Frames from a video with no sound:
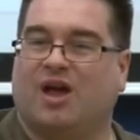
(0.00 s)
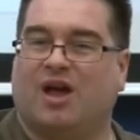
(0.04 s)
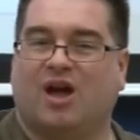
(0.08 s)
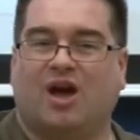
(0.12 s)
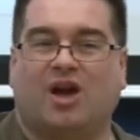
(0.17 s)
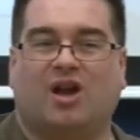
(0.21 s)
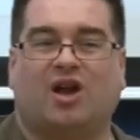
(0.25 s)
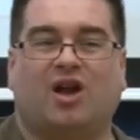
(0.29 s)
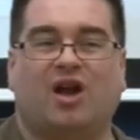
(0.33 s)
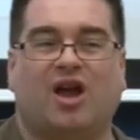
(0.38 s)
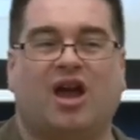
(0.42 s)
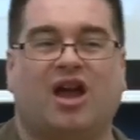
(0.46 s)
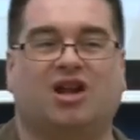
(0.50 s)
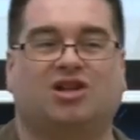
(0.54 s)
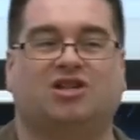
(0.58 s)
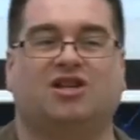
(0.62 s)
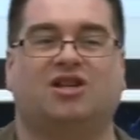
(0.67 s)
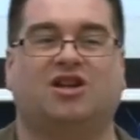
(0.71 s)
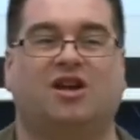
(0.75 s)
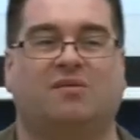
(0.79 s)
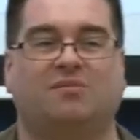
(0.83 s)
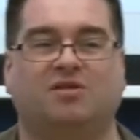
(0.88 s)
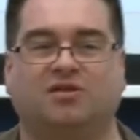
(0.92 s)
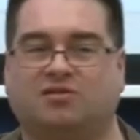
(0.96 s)
And I actually
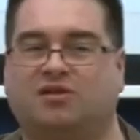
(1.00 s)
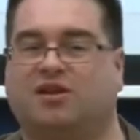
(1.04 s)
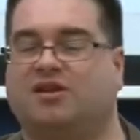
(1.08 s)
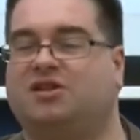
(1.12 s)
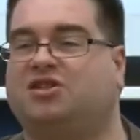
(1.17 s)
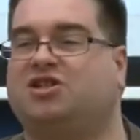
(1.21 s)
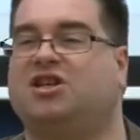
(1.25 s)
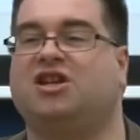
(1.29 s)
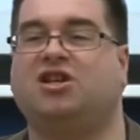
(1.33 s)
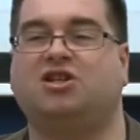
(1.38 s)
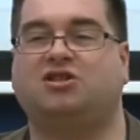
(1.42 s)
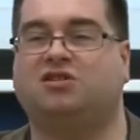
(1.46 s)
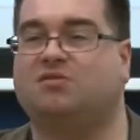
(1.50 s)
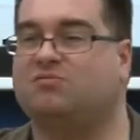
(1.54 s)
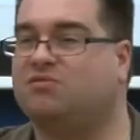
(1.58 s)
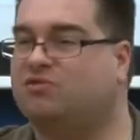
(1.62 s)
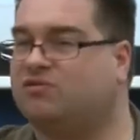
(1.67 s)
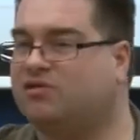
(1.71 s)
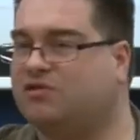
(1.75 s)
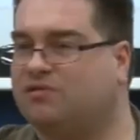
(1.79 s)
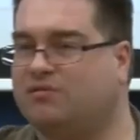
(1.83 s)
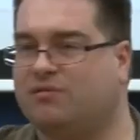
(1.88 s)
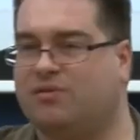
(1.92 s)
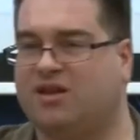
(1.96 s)
come into I teach them
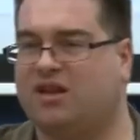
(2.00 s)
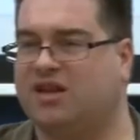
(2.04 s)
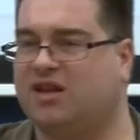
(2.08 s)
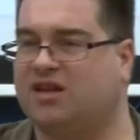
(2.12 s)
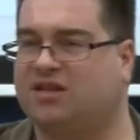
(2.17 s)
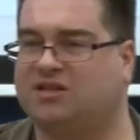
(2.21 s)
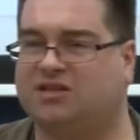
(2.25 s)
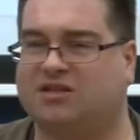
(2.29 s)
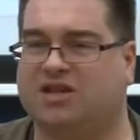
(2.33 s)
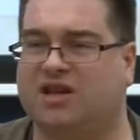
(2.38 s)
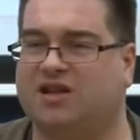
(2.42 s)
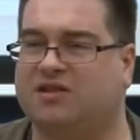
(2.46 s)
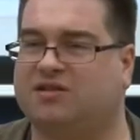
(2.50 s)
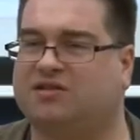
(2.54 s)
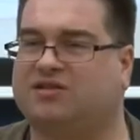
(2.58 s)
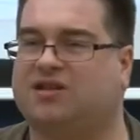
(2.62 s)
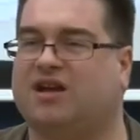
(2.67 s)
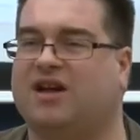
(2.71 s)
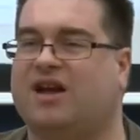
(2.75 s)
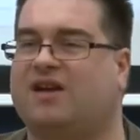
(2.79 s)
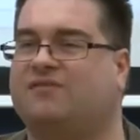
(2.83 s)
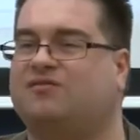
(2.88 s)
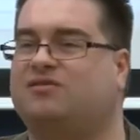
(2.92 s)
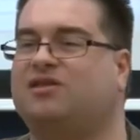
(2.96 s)
critical thinking skills. I
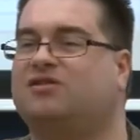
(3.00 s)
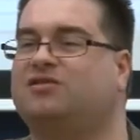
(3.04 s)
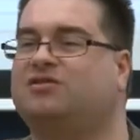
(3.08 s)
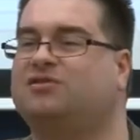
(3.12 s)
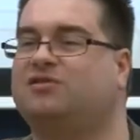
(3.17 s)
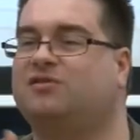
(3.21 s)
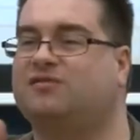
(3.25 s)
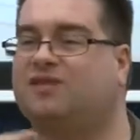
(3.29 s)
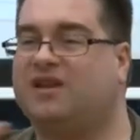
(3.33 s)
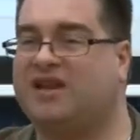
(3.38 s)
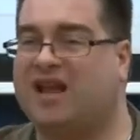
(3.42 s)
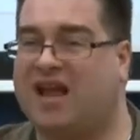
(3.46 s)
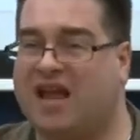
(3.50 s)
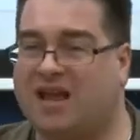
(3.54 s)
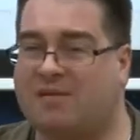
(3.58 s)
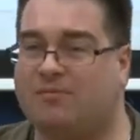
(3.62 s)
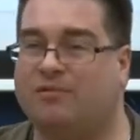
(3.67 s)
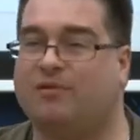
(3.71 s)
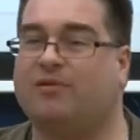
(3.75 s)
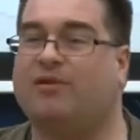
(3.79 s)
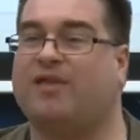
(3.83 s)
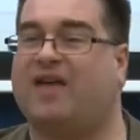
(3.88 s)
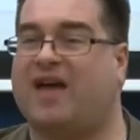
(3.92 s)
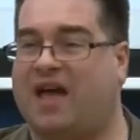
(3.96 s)
have to sort of
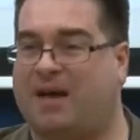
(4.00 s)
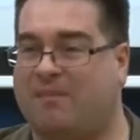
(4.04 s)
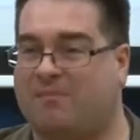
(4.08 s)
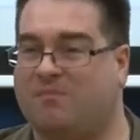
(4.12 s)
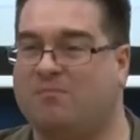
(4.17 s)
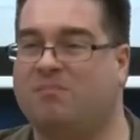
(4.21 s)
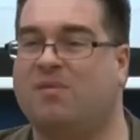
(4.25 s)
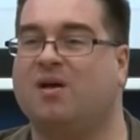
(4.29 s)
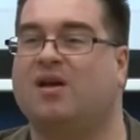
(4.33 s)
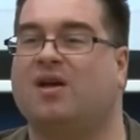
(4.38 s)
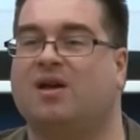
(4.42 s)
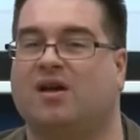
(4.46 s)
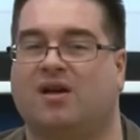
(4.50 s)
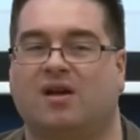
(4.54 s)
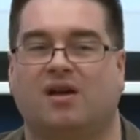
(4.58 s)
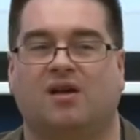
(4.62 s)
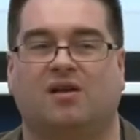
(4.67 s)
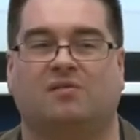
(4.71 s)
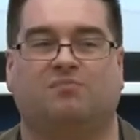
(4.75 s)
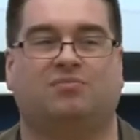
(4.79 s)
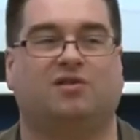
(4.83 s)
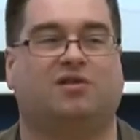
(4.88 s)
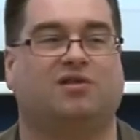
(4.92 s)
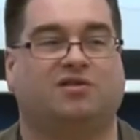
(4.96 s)
enable them,
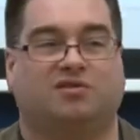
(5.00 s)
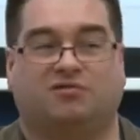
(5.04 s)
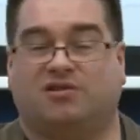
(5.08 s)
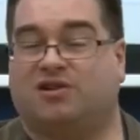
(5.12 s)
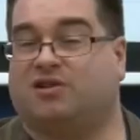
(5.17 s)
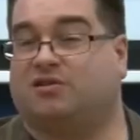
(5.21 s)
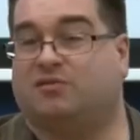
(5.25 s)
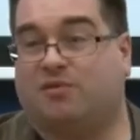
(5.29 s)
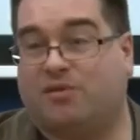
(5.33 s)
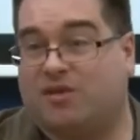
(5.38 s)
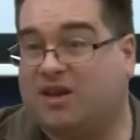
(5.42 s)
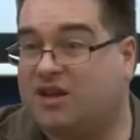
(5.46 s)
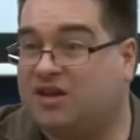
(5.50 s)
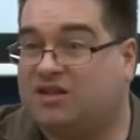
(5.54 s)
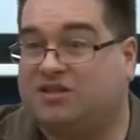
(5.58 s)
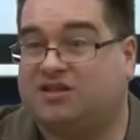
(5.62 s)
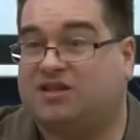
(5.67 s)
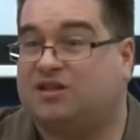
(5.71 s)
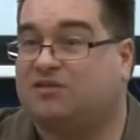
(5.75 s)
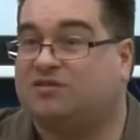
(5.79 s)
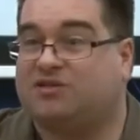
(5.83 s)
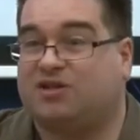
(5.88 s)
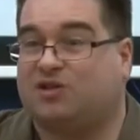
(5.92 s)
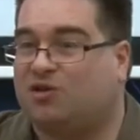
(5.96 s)
because critical thinking
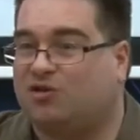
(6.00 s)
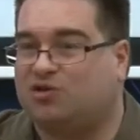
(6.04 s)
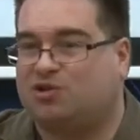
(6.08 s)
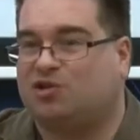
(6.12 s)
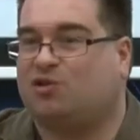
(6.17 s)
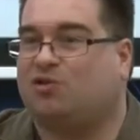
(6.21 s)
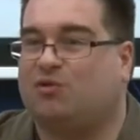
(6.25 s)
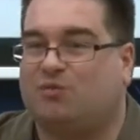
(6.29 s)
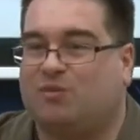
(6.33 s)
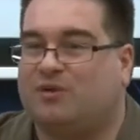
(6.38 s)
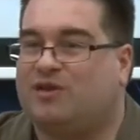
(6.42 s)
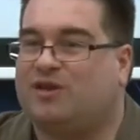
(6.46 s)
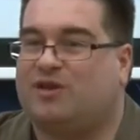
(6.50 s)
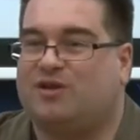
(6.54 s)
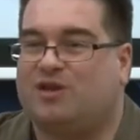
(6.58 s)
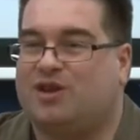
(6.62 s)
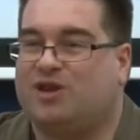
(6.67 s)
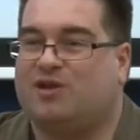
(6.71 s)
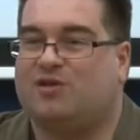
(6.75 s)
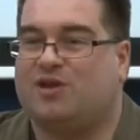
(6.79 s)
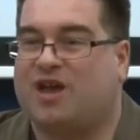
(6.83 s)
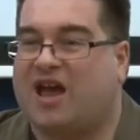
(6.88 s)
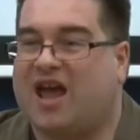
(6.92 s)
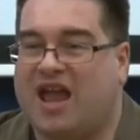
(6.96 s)
skills are not taught within
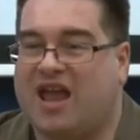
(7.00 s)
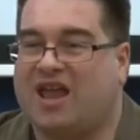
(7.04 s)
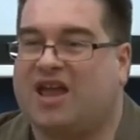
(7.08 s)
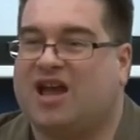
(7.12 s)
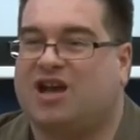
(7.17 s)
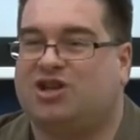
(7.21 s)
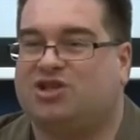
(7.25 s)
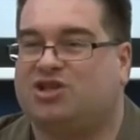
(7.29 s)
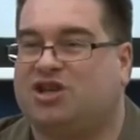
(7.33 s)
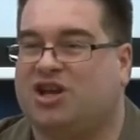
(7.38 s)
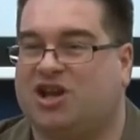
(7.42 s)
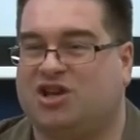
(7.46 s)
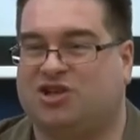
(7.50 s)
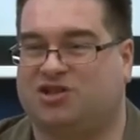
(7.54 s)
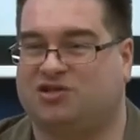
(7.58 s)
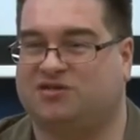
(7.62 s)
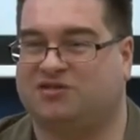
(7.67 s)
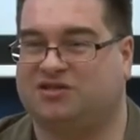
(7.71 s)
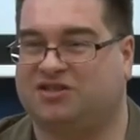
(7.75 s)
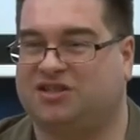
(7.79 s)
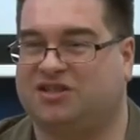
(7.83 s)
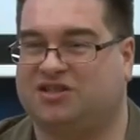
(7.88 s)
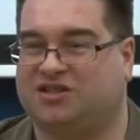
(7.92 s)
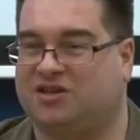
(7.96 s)
the UK educational
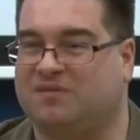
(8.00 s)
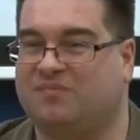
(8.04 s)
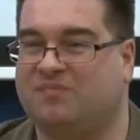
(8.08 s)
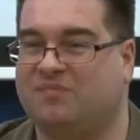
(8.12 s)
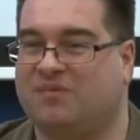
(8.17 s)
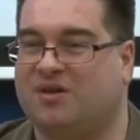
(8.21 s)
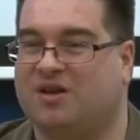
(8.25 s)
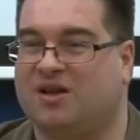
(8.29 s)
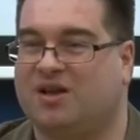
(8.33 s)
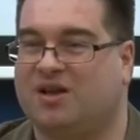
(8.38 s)
system.